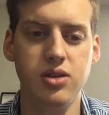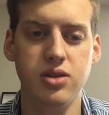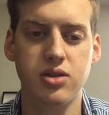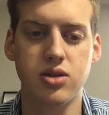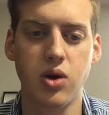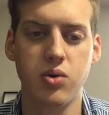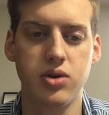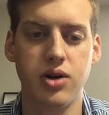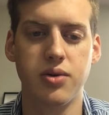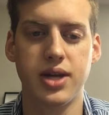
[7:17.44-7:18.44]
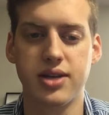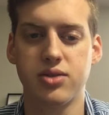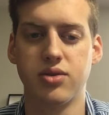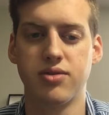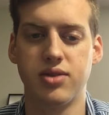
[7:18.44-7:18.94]
So that's
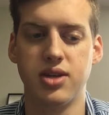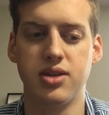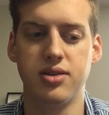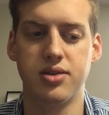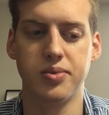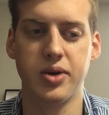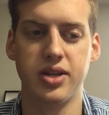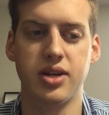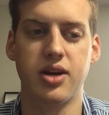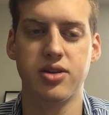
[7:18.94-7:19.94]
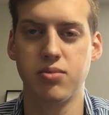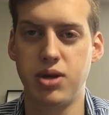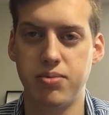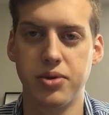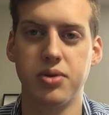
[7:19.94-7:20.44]
sort of the way that other
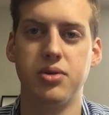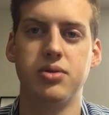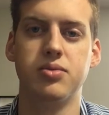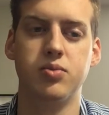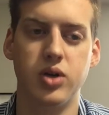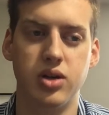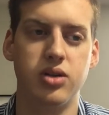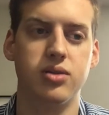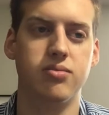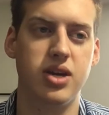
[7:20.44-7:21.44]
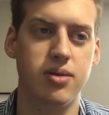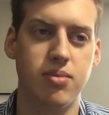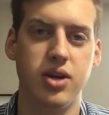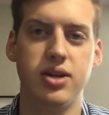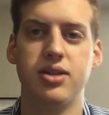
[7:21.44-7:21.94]
people will make
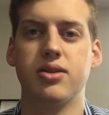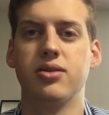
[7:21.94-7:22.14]
money.